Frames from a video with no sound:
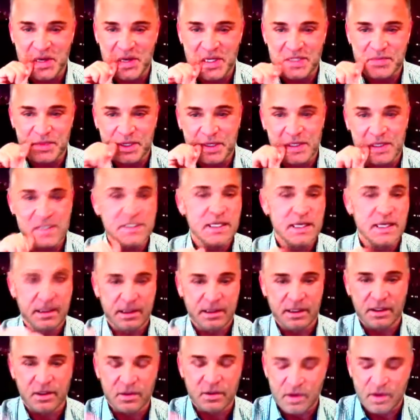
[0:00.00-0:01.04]
is because I
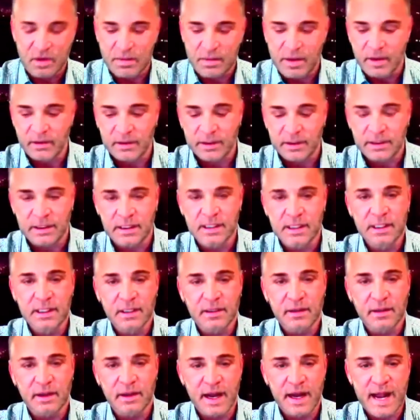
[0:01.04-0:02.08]
think you know, Marilyn,
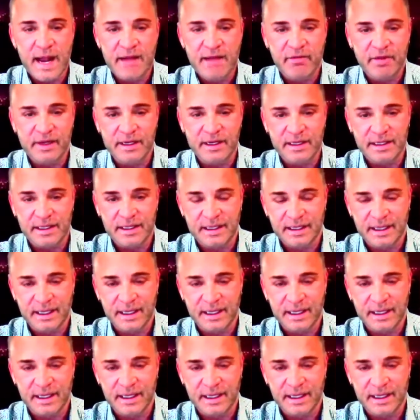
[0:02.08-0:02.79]
but I have a